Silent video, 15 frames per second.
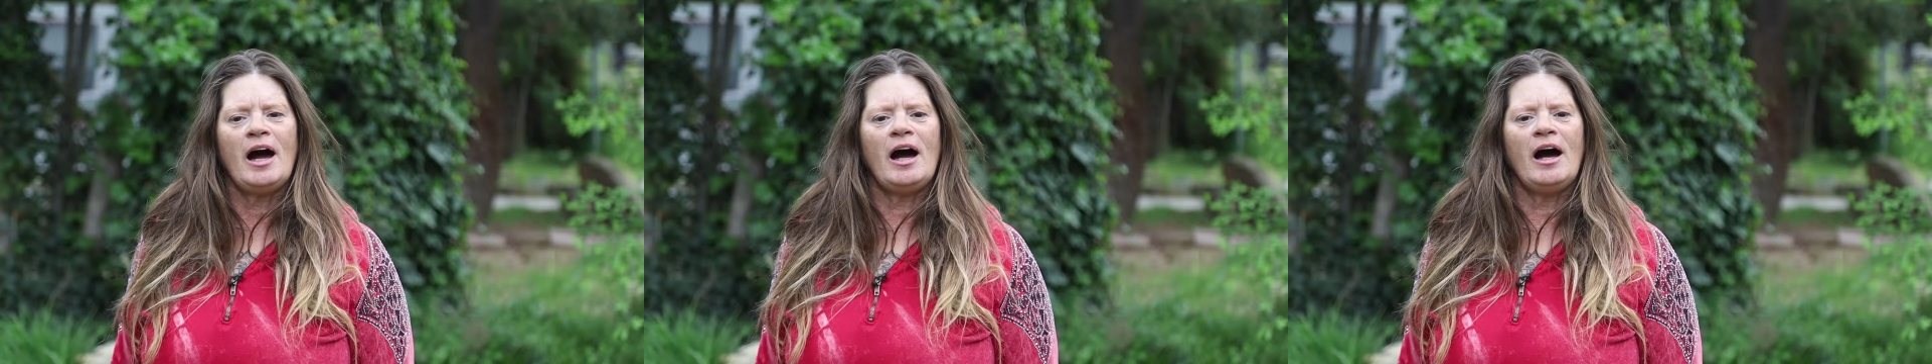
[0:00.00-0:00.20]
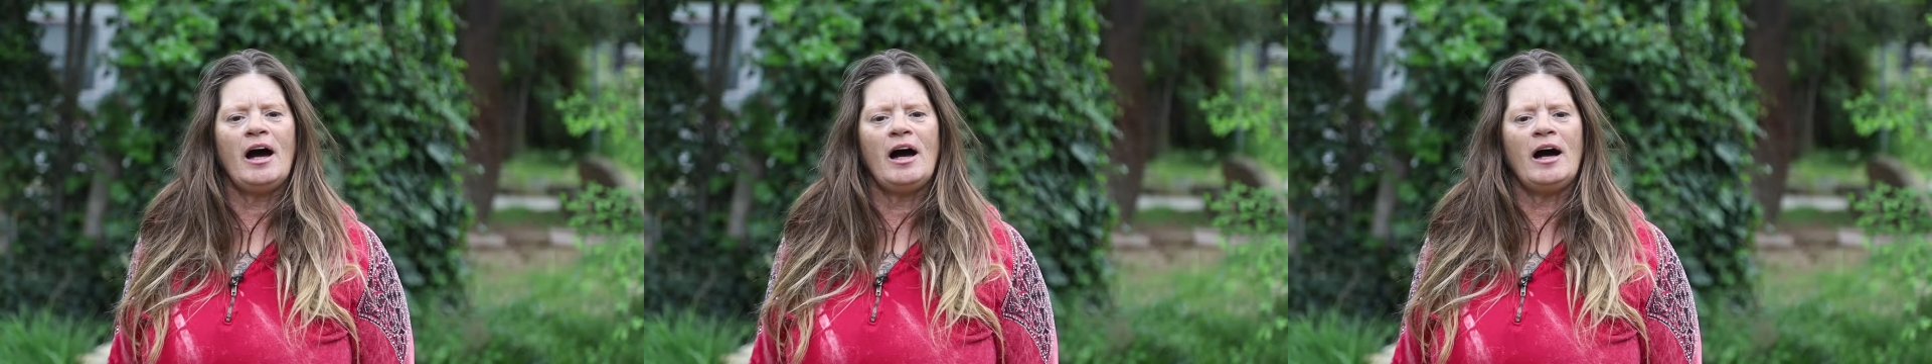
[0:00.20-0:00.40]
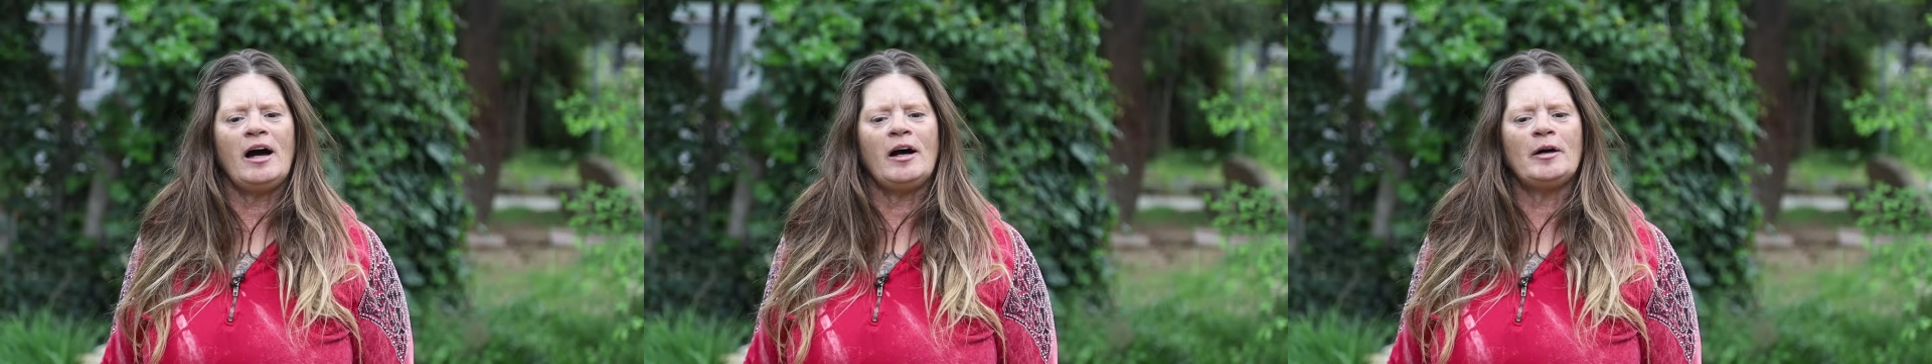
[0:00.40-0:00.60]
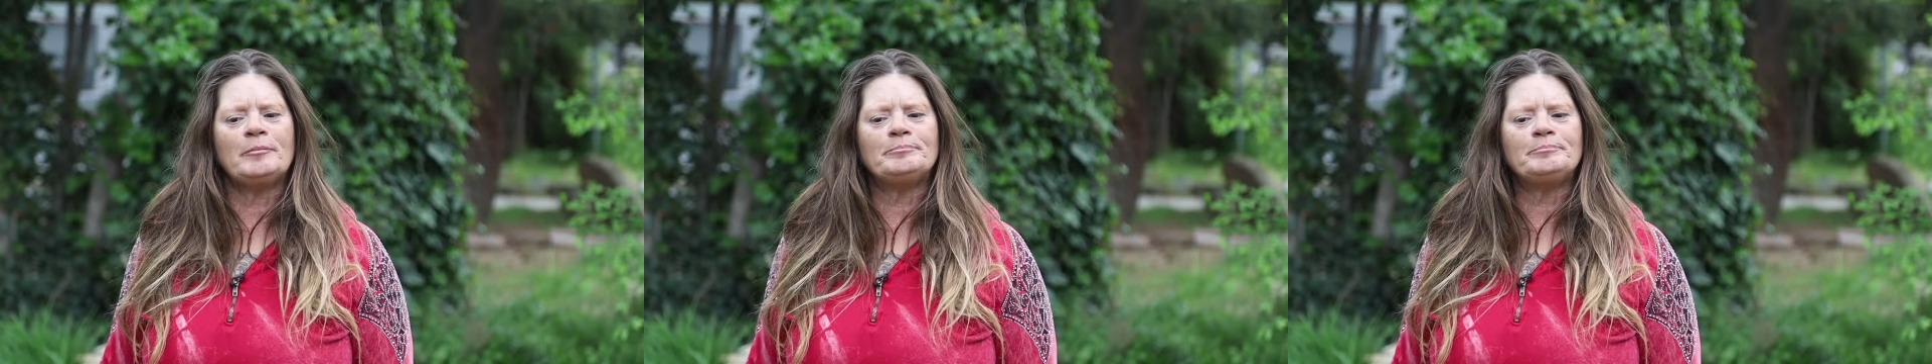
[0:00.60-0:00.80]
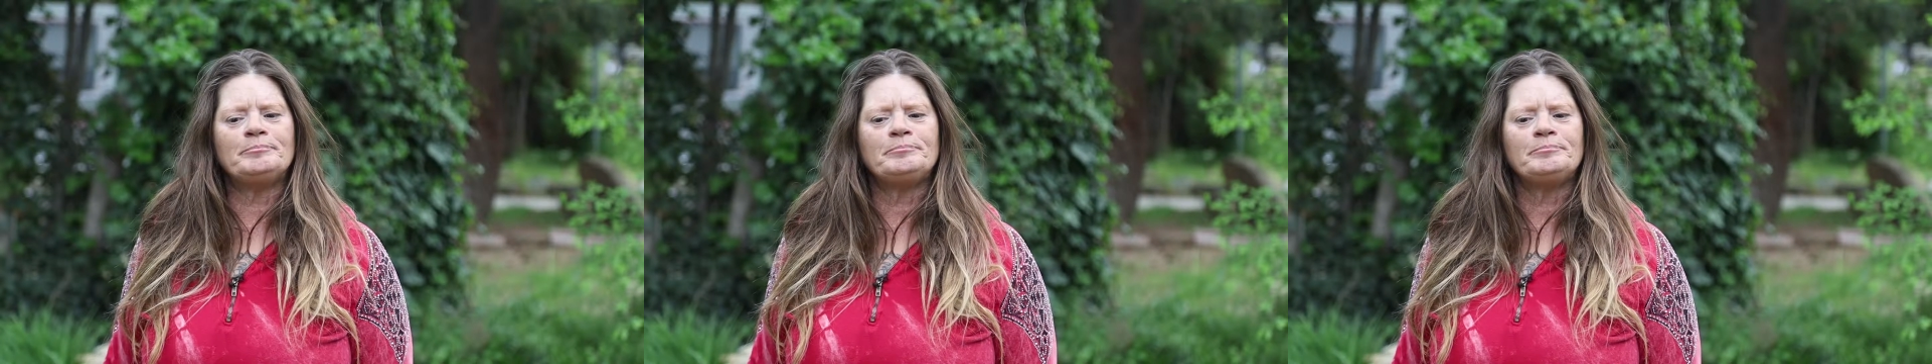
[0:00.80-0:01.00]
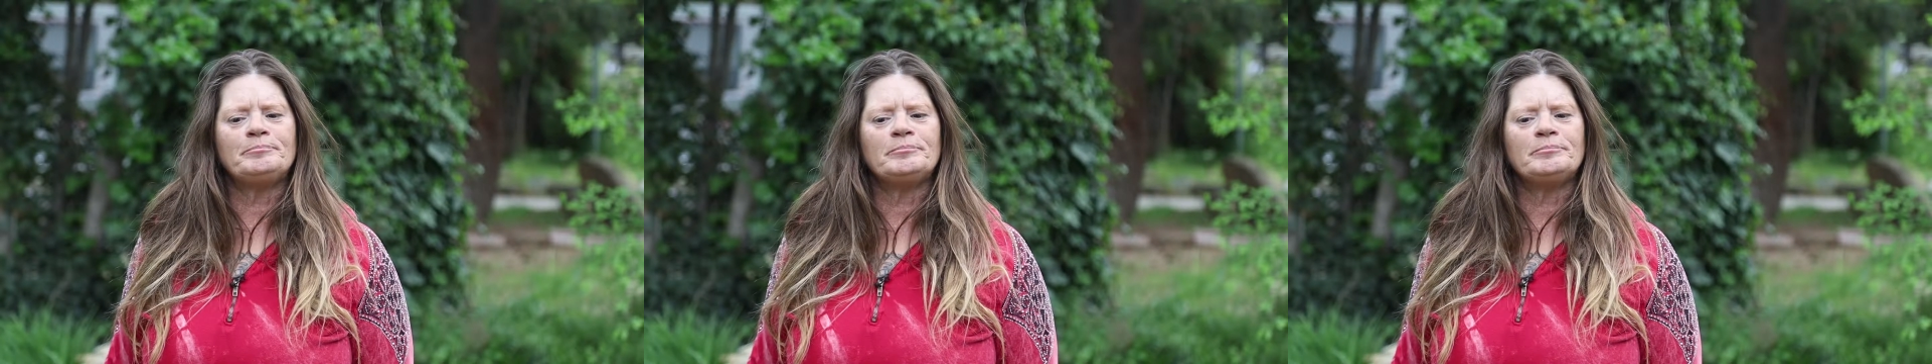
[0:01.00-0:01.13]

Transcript: I